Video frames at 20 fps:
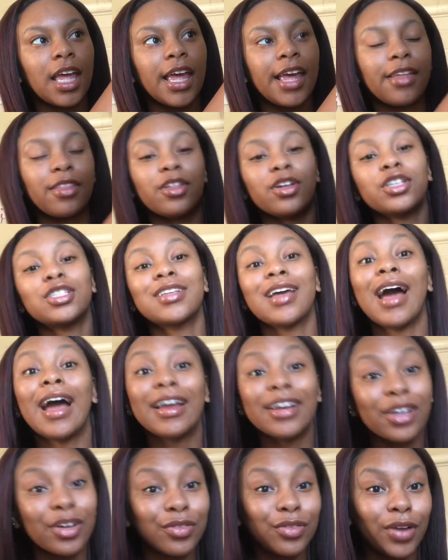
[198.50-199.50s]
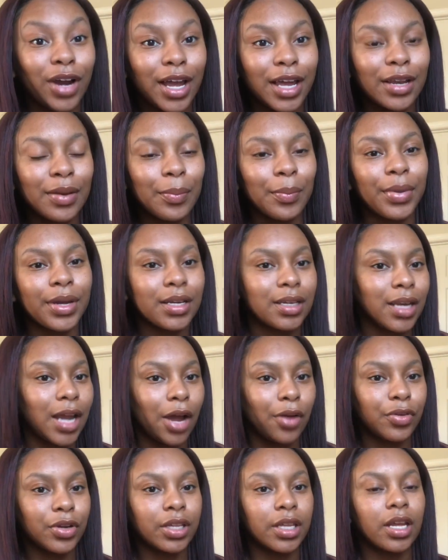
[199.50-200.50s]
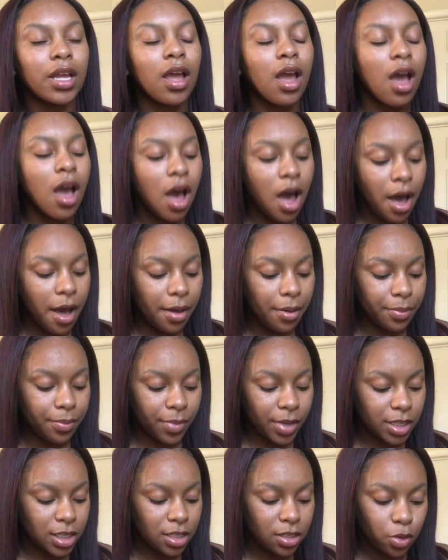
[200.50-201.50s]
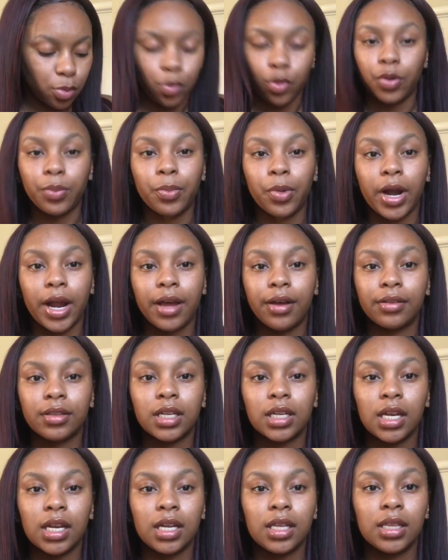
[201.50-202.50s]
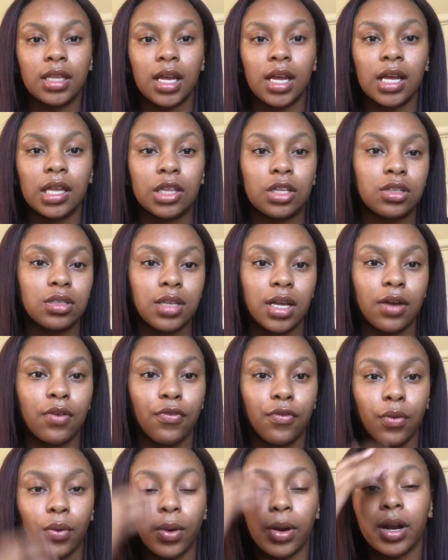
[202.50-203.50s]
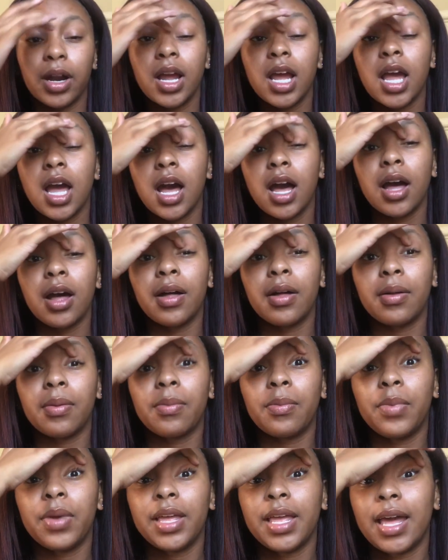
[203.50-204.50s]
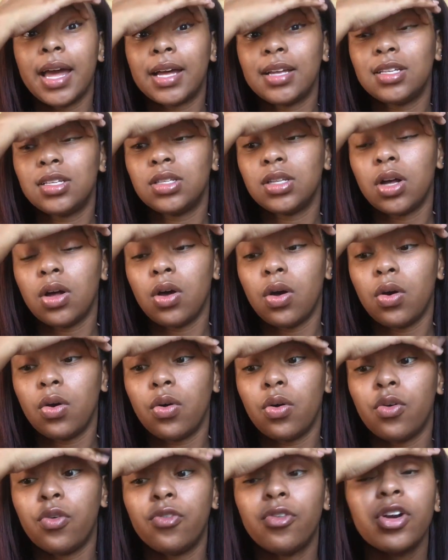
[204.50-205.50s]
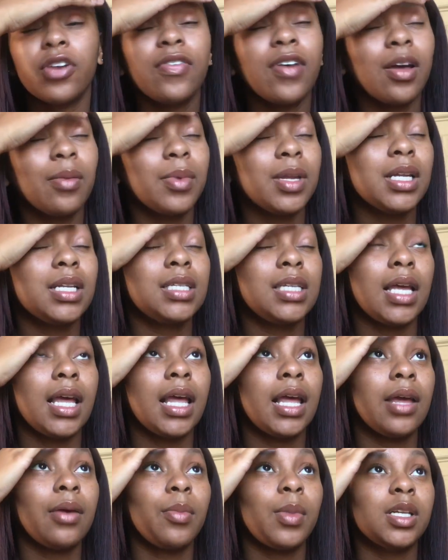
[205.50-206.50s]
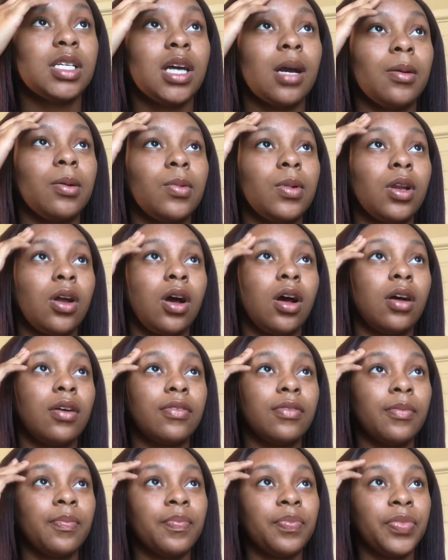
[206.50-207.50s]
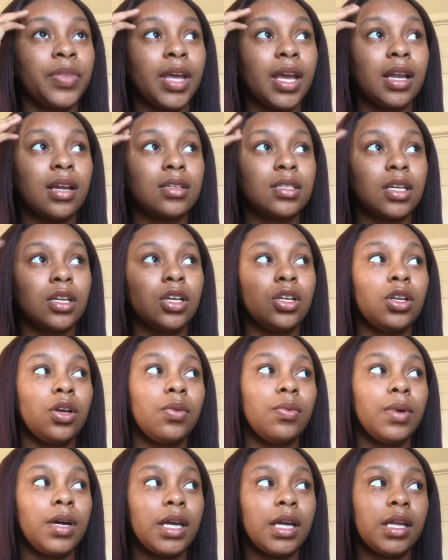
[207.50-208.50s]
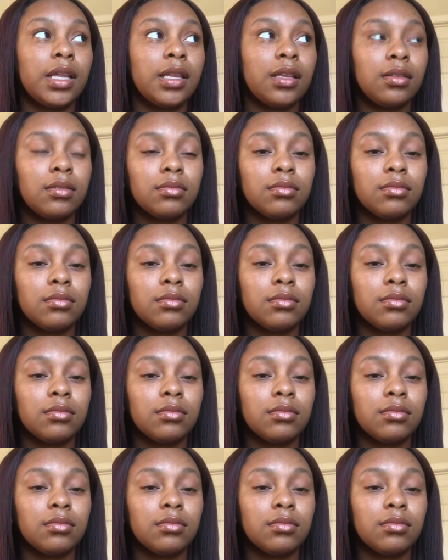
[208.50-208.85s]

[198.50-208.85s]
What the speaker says: it looks kind of red, but not really. It's still more brown than anything. It looks like a 4. But yeah, so 45 minutes hit, my timer went off, and I was like, you know what?